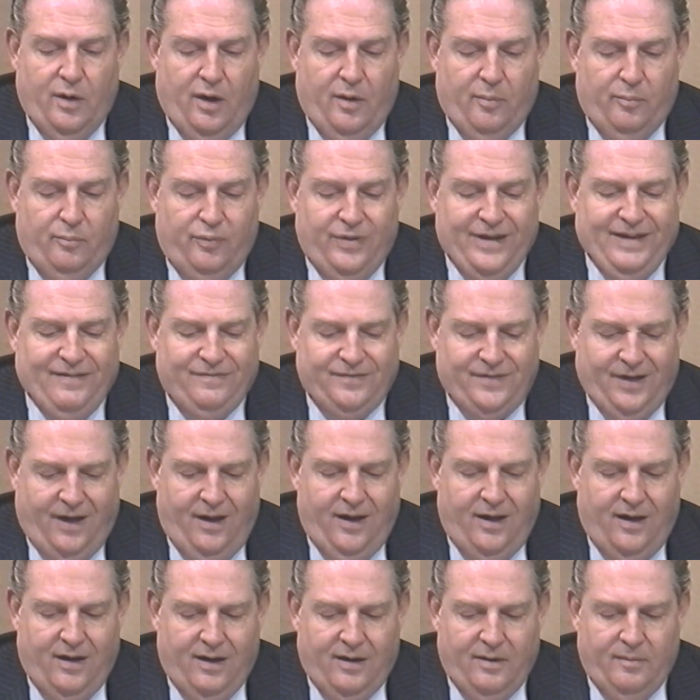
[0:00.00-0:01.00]
brief
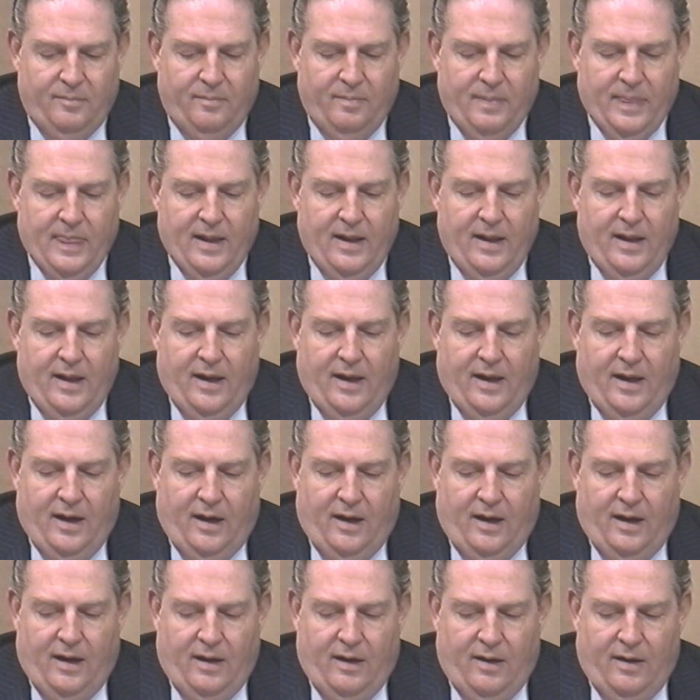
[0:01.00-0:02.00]
time.
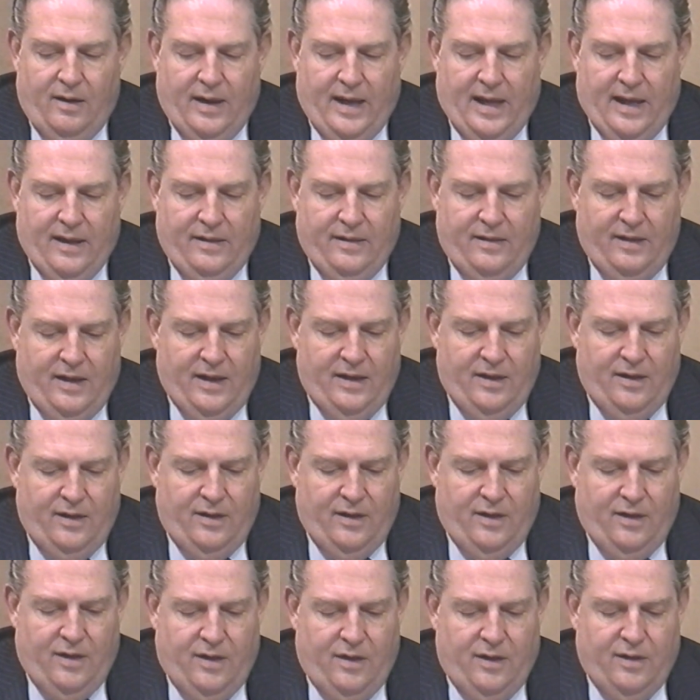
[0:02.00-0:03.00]
And then
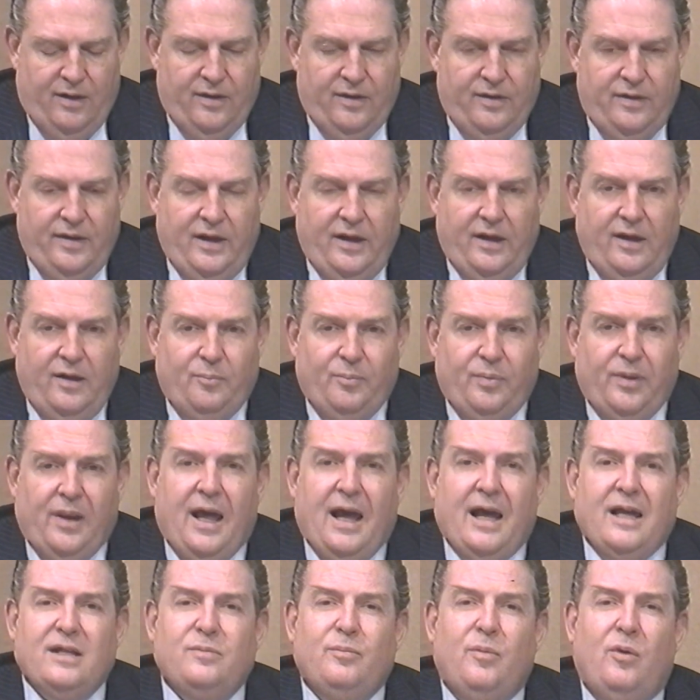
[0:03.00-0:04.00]
the
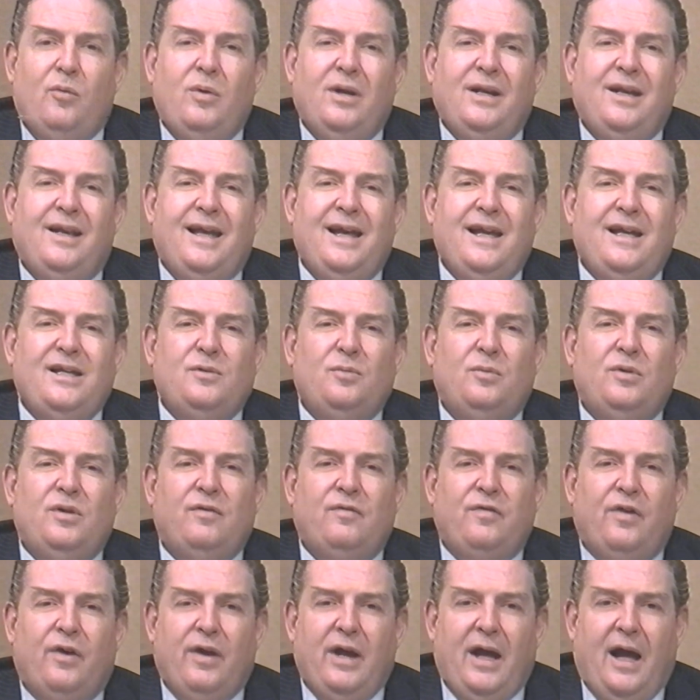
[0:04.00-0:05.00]
plasma would laze with a
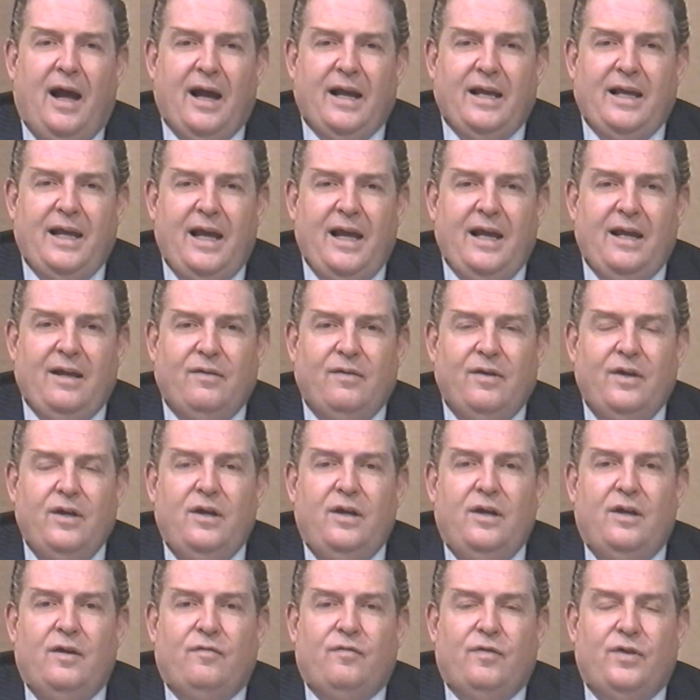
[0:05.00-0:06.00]
very high gain.
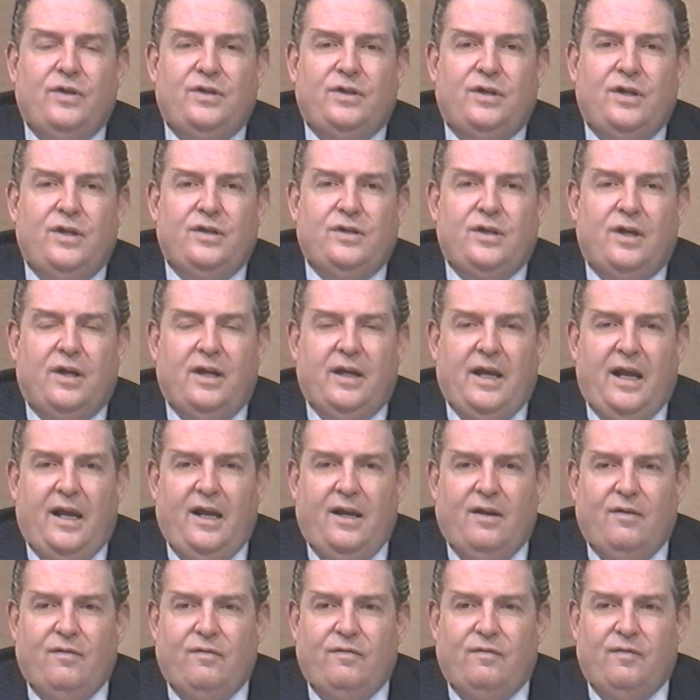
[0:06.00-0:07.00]
For instance, a
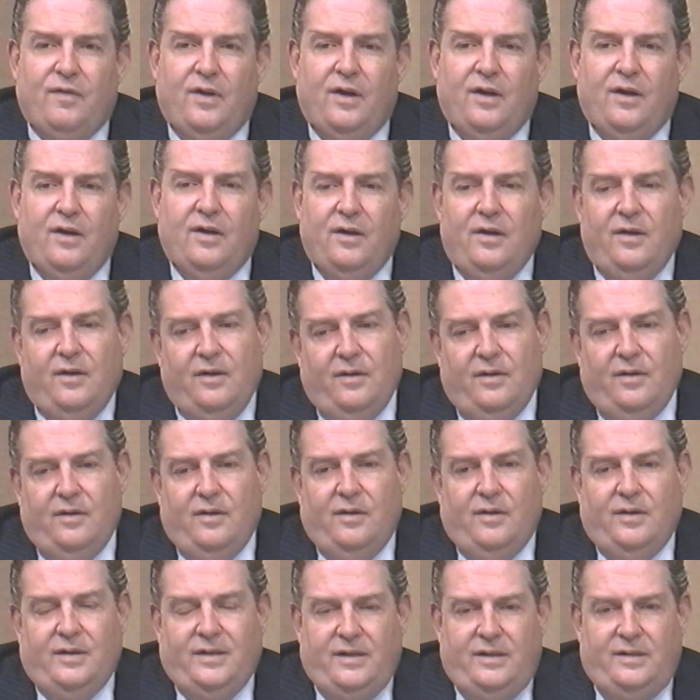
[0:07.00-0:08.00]
gain of
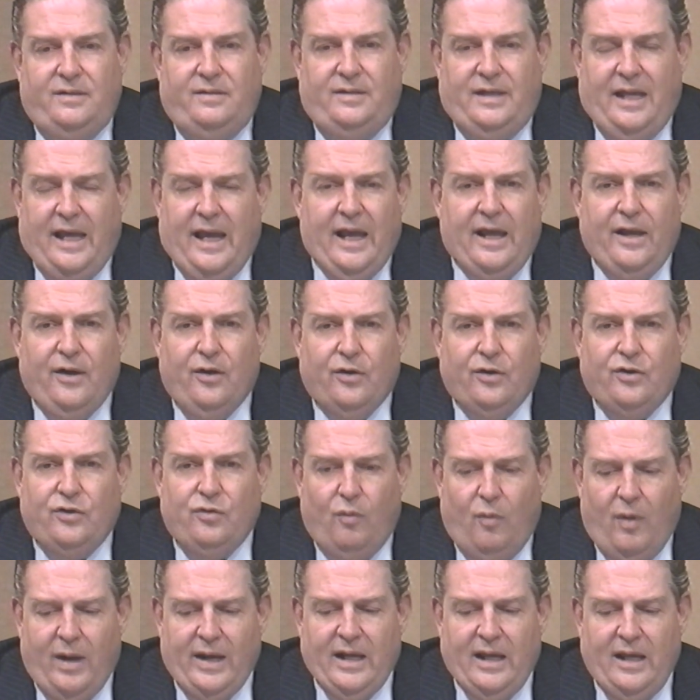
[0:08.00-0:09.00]
10 or
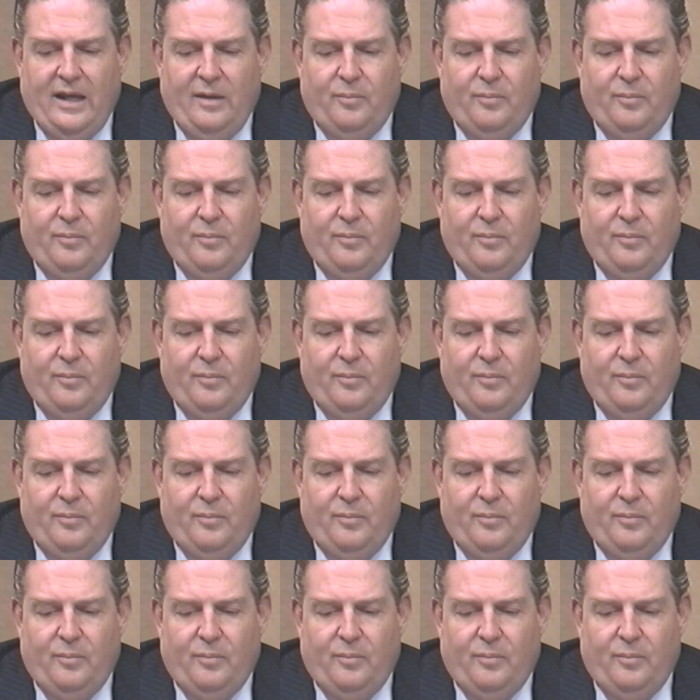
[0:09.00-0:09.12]
20